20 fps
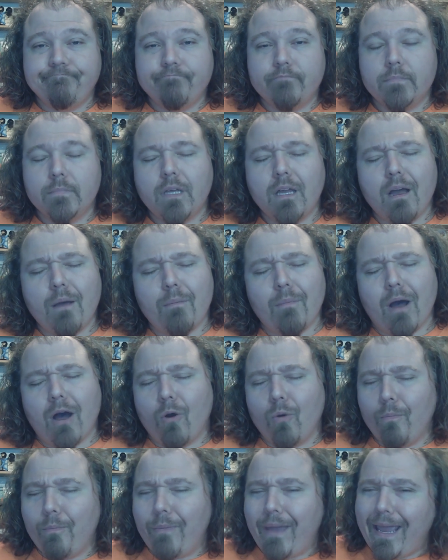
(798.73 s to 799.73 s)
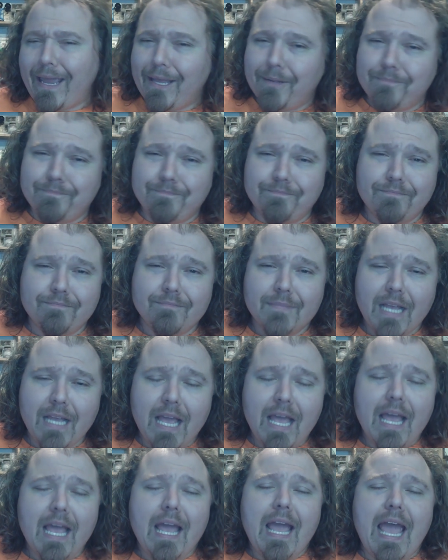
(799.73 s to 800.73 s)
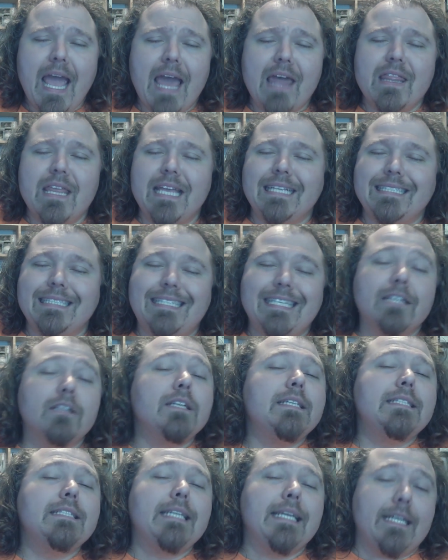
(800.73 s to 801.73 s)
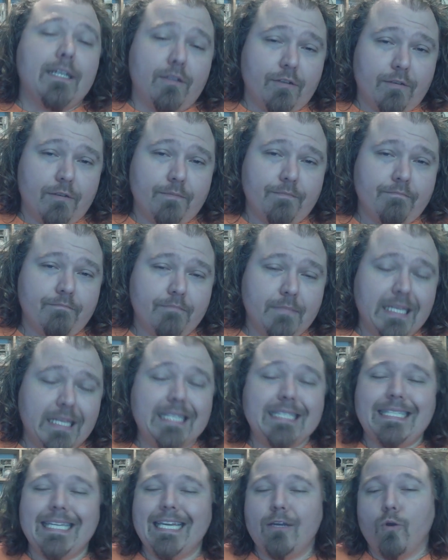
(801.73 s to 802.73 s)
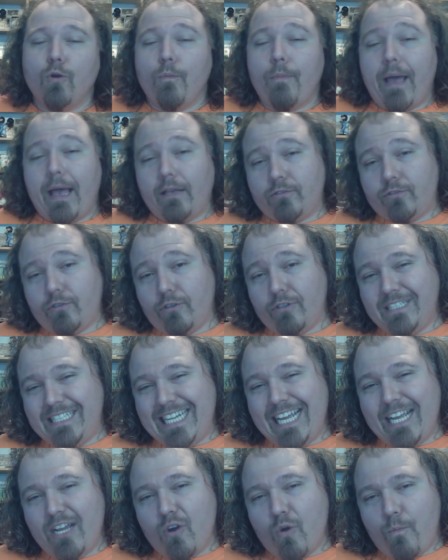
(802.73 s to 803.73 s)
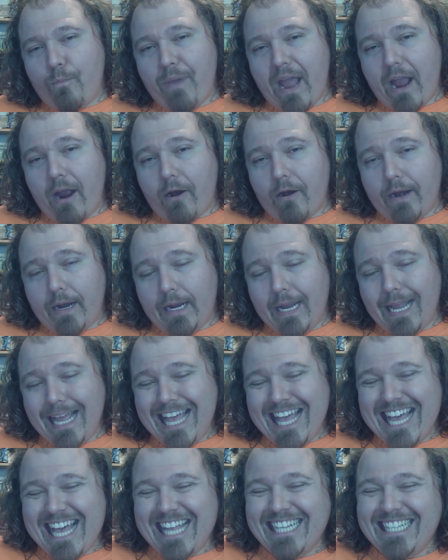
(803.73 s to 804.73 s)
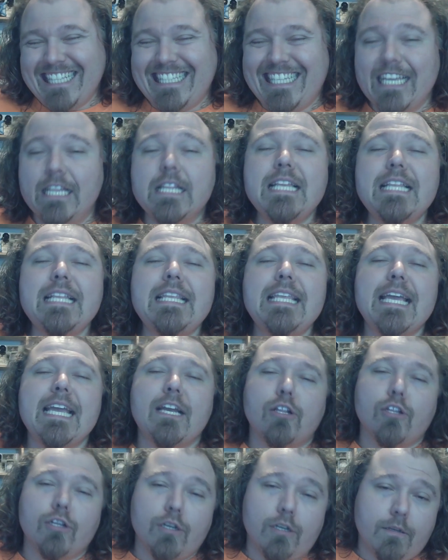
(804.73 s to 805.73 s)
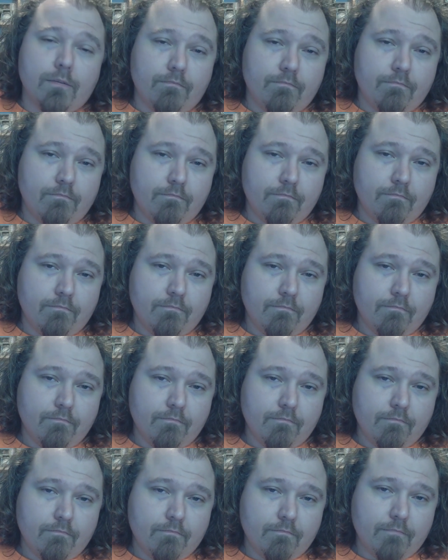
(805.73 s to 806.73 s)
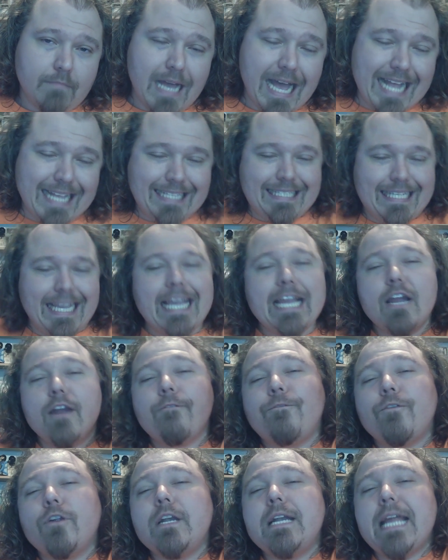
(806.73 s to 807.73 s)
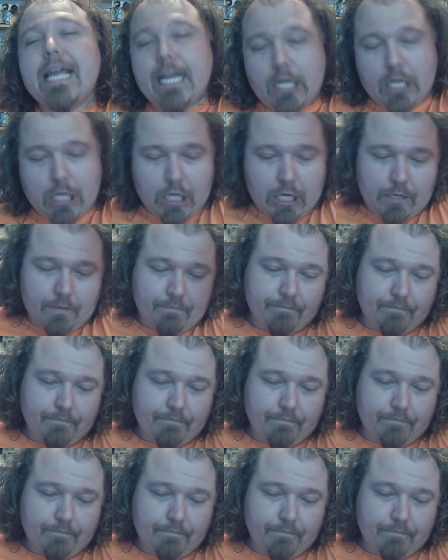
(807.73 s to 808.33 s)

Come on, man. And then Dylan Dingler, the Dingle Master, Dingleberry, Dylan Dingler. A dinger for Dingler.